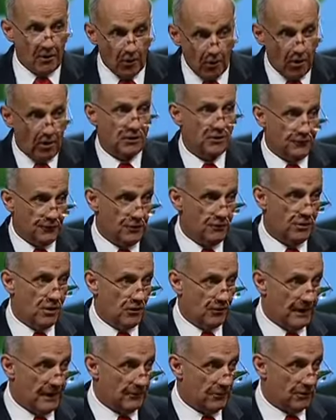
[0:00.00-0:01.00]
All of you
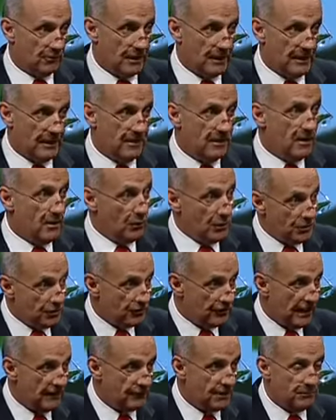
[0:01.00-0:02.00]
know that already. We
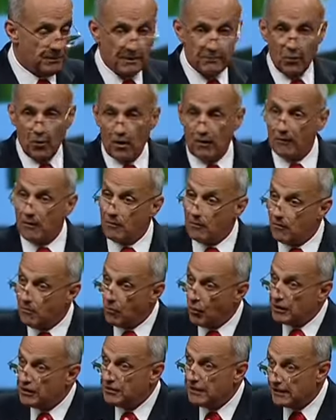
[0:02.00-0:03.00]
just have to be more,
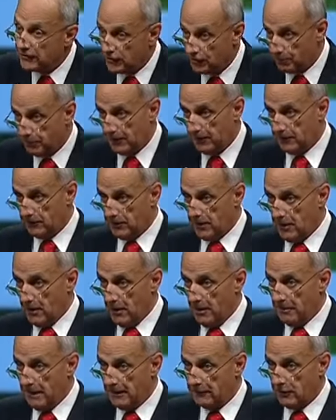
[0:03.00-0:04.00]
more disciplined
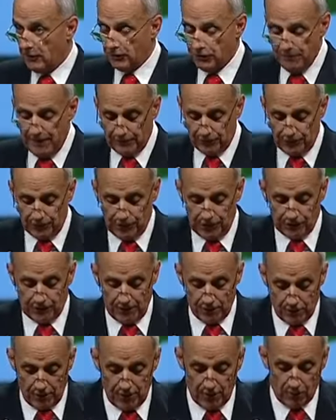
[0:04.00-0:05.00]
about those messages.
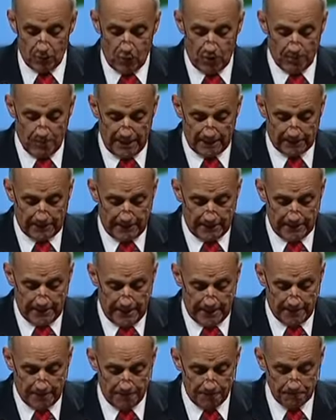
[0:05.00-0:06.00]
And you hear more about that
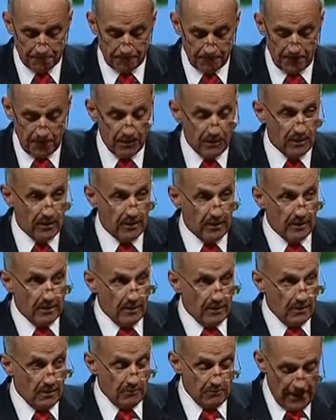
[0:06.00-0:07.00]
now.
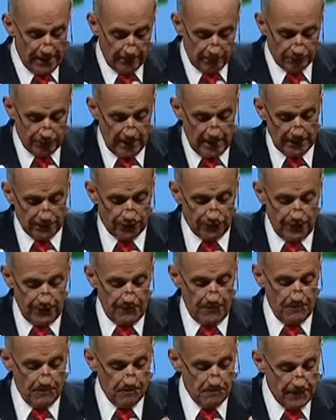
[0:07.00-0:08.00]
Michael
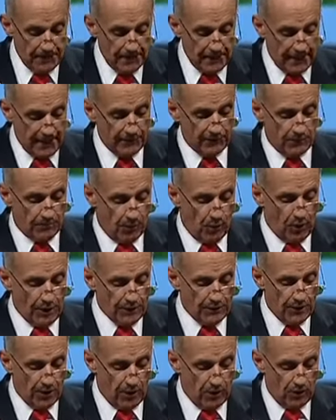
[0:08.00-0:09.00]
Johnson, me, and the
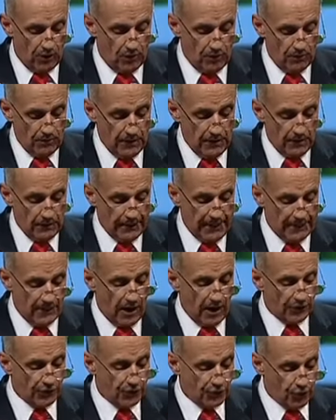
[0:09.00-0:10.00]
board know that
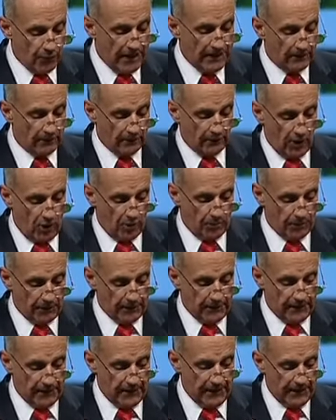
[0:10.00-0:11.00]
our strength
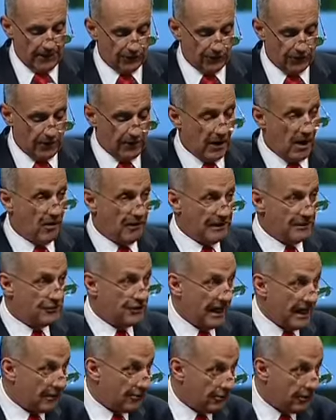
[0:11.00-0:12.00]
globally is in our
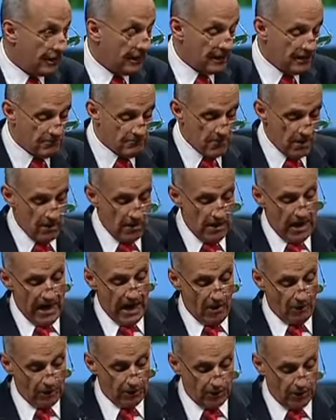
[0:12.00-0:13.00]
integrity,
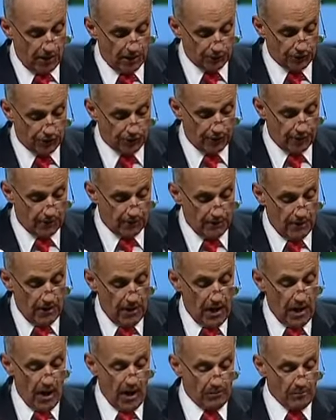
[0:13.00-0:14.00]
our culture,
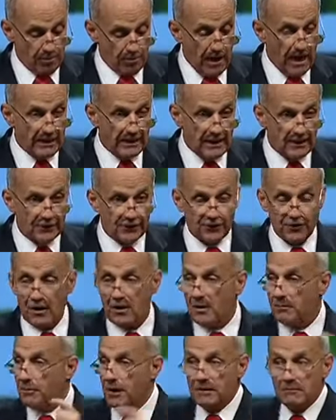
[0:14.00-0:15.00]
our products,
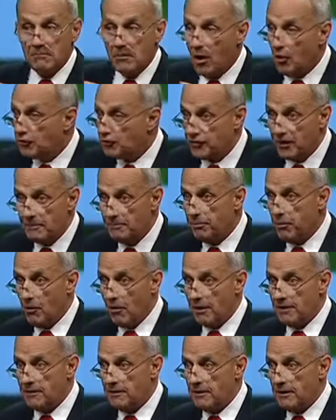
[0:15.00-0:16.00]
but most
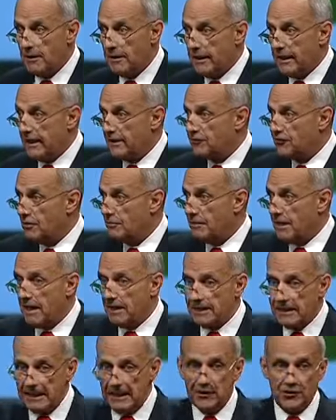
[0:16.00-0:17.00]
important, it's
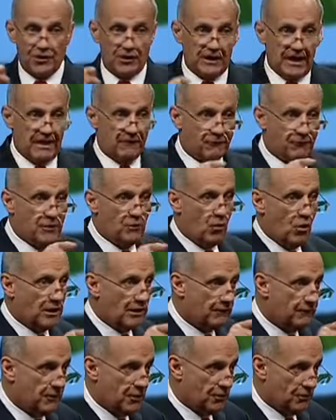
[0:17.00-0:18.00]
about each and every
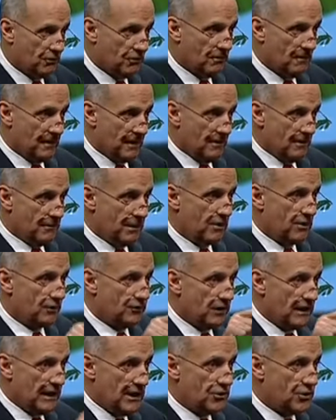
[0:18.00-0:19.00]
one of you
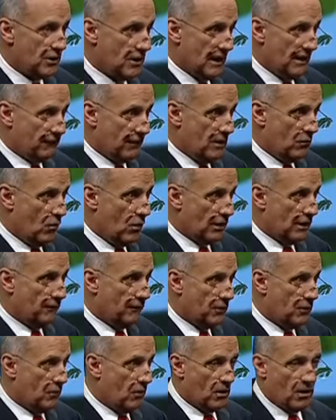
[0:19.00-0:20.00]
because each and every one
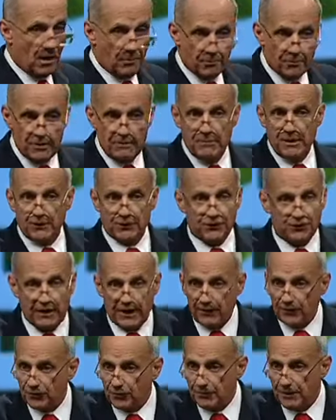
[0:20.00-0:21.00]
of you are our premier
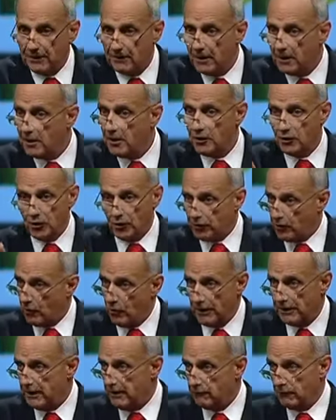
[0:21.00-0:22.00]
salesman. You're the
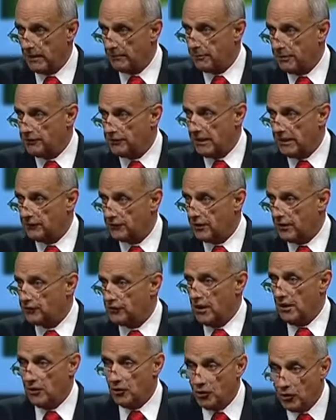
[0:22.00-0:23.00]
one that represents
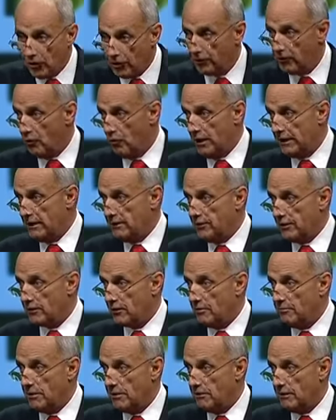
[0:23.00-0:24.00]
us. You're the one in your
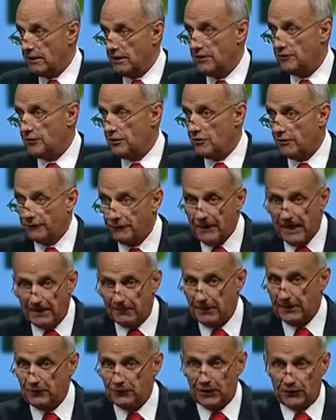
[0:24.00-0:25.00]
communities and your
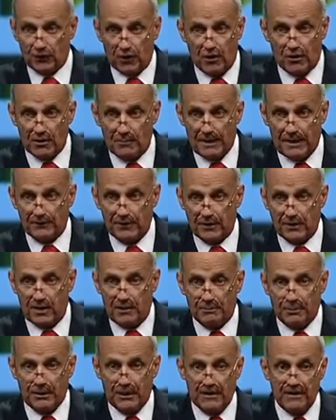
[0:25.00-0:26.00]
families that talk about the
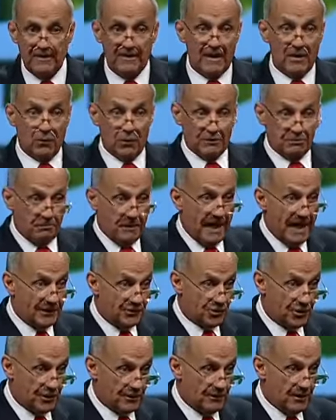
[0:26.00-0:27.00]
company with
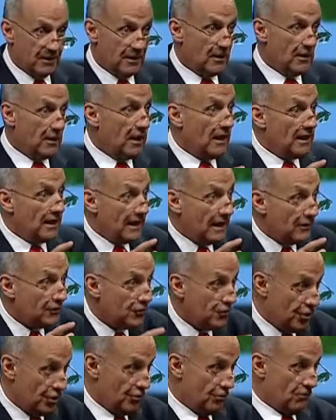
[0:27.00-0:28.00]
passion.
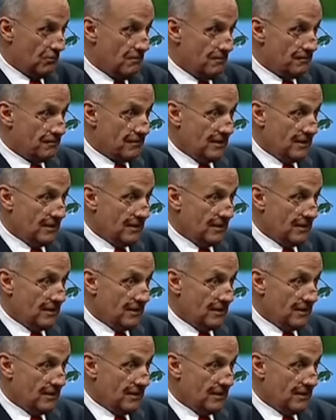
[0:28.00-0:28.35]
It's you.